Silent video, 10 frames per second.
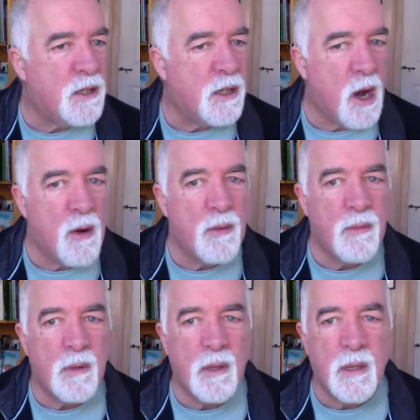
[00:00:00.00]

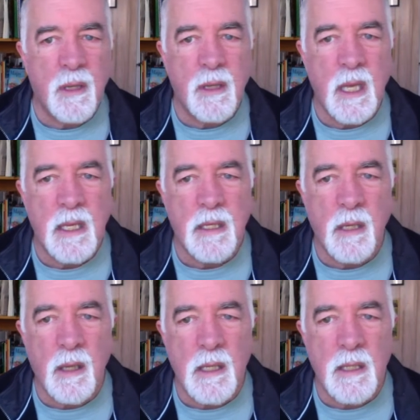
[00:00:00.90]
don't think
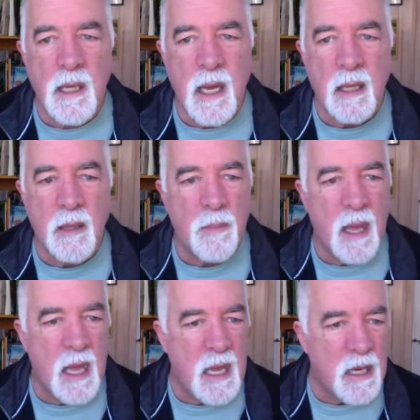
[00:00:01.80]
so. Let's see, edit the
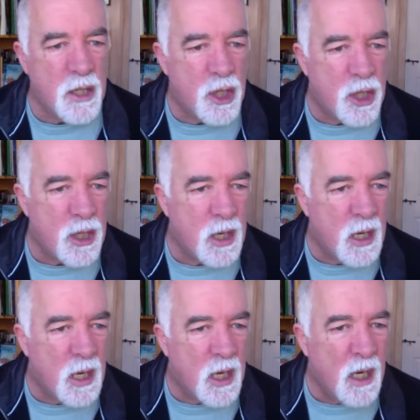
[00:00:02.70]
page.
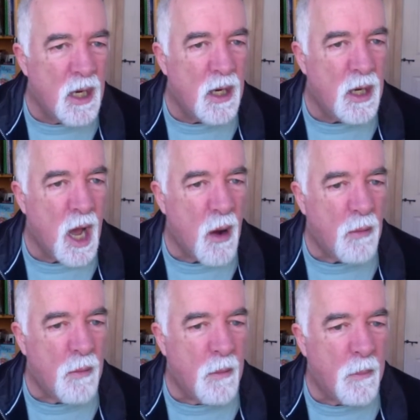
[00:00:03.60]

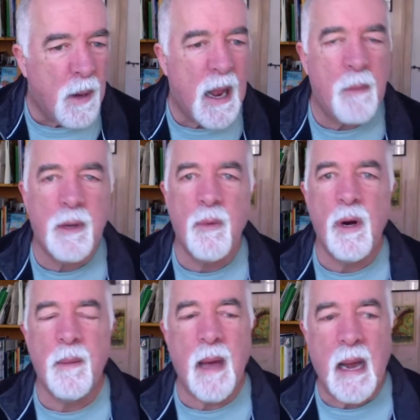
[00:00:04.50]
No, but I wouldn't
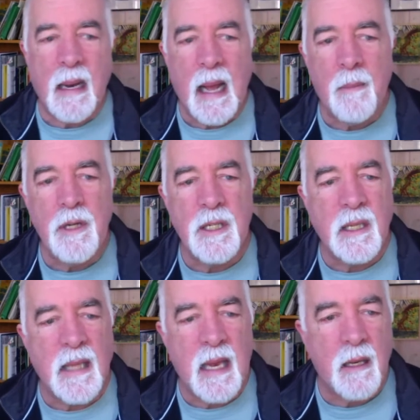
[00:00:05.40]
worry about it. I would
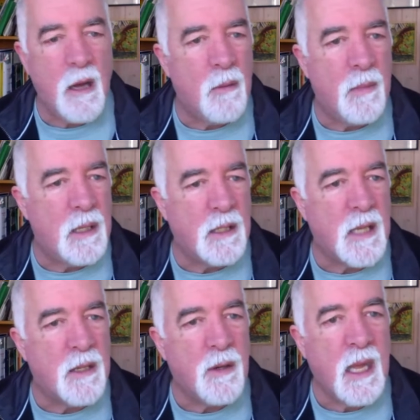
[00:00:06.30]
just let it, no, it
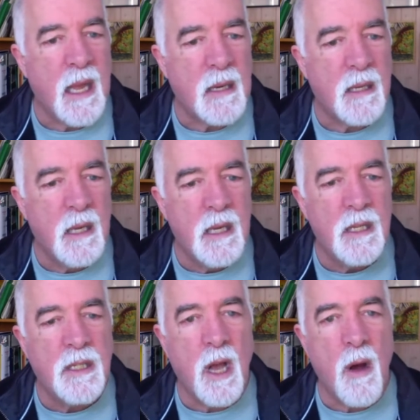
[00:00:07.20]
looks like you can't.
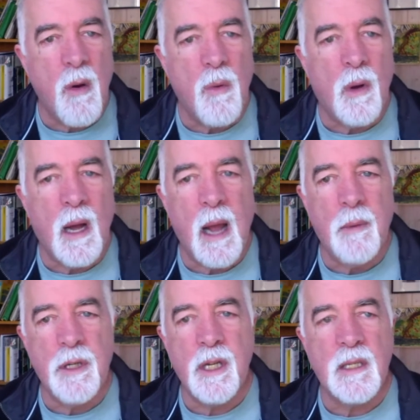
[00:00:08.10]
So I
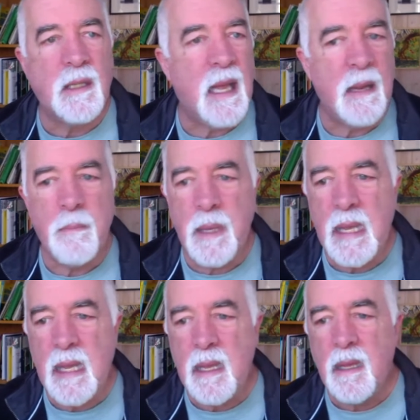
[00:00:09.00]
would just let it
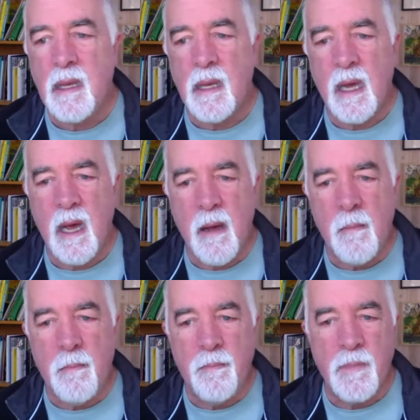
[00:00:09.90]
be.
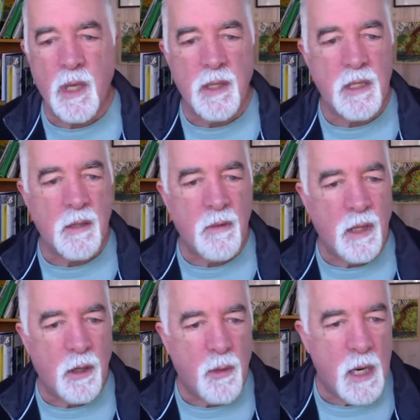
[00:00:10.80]
So this is a
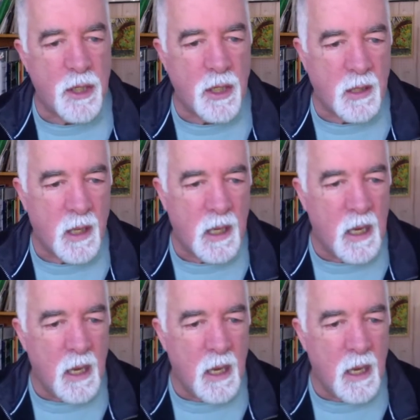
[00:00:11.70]
really good question.